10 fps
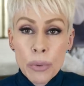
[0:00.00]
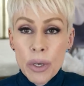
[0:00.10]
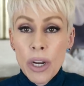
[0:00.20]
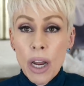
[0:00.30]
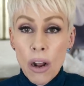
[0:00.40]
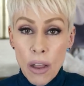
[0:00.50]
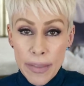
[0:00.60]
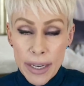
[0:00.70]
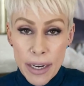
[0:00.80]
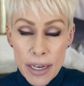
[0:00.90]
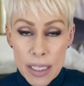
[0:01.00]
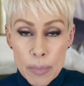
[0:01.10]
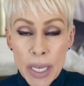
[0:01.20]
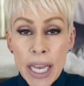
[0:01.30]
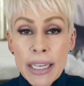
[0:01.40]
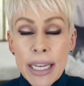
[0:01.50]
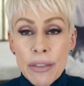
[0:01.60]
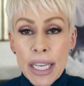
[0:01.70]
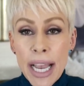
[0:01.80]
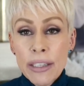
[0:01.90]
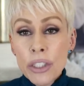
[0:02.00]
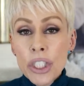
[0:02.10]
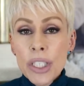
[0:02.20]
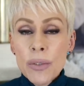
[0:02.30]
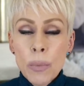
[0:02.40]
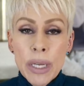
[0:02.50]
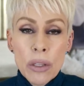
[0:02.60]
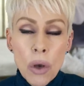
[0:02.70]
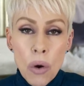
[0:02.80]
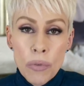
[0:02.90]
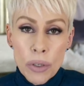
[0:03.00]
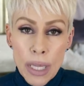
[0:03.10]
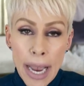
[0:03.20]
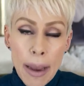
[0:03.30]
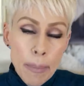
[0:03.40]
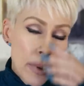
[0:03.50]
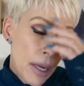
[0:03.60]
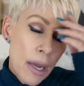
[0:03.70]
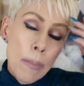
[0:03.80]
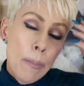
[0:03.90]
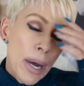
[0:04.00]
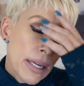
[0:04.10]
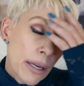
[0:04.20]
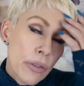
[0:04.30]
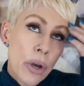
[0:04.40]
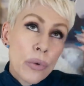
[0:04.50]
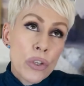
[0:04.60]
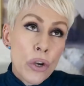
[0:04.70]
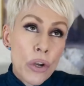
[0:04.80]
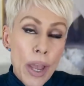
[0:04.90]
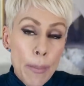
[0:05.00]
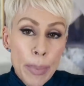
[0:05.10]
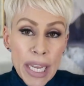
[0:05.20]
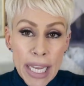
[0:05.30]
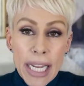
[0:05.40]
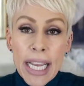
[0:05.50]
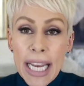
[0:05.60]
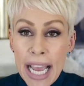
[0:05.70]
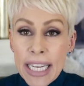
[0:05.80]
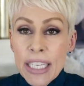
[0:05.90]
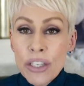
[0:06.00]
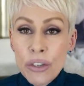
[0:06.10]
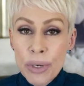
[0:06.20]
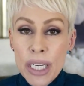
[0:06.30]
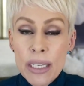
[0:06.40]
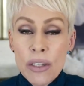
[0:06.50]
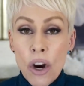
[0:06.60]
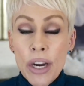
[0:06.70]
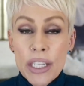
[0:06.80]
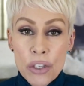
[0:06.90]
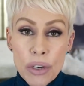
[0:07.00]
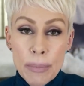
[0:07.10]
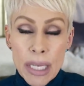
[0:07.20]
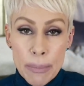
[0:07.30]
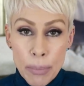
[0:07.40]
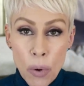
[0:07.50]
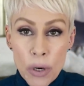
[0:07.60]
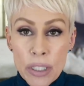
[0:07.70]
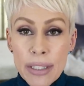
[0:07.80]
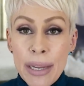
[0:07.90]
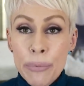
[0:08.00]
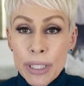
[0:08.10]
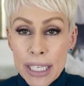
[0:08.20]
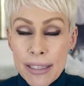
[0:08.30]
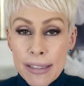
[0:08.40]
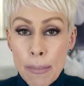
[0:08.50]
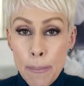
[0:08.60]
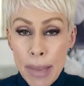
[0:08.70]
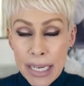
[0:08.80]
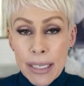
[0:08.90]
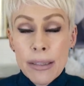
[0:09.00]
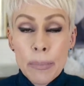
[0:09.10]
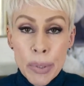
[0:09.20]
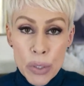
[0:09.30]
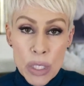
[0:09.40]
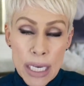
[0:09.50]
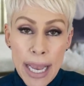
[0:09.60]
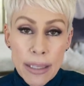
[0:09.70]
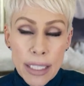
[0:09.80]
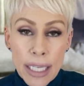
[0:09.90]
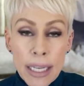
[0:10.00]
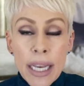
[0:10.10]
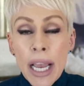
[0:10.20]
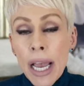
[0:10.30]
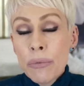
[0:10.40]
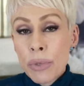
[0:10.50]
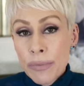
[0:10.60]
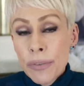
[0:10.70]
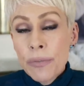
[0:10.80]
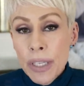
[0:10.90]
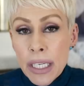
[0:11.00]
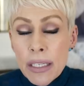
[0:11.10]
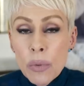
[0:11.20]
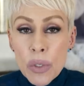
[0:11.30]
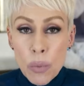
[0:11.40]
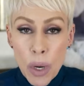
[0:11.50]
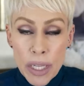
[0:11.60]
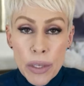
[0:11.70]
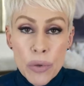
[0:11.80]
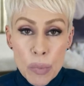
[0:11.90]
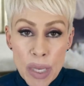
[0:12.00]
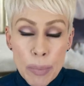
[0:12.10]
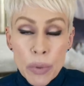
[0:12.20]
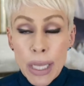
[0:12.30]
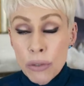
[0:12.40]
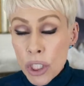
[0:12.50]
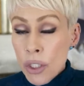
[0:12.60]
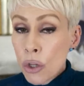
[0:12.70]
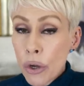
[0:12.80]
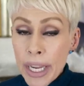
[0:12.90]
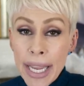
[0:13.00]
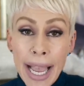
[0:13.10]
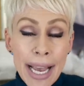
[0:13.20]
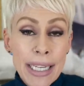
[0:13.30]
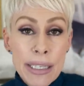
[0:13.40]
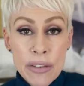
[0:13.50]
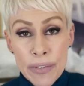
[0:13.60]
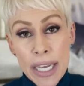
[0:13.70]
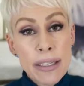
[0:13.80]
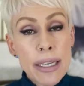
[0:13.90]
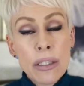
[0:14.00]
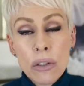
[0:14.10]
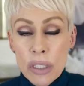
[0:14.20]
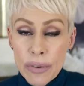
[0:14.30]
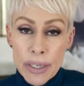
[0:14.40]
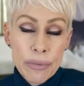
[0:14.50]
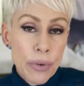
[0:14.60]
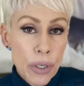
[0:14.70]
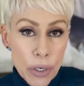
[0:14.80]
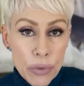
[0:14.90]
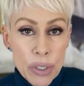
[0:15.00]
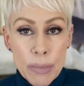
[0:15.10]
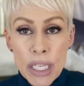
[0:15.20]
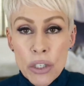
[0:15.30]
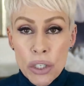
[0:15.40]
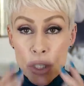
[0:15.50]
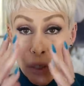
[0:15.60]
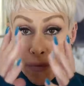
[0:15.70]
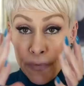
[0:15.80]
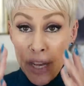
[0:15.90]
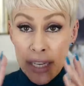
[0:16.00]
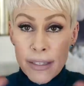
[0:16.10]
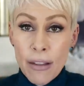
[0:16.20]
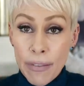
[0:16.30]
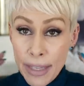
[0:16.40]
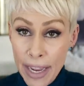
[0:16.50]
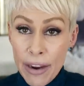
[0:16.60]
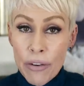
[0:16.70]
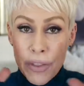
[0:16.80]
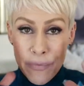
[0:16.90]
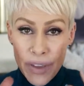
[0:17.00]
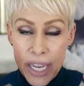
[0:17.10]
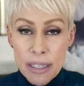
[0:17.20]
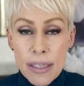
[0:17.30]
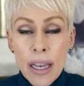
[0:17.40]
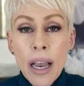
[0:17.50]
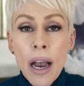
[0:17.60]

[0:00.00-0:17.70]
You are not on the cusp. Now the energies will overlap, but those beginning and ending degrees are extremely important. They really cement the personality. And River Phoenix was one of those people. Now just looking at his face, he looks very Virgo to me. Just the face, not the hair, the face.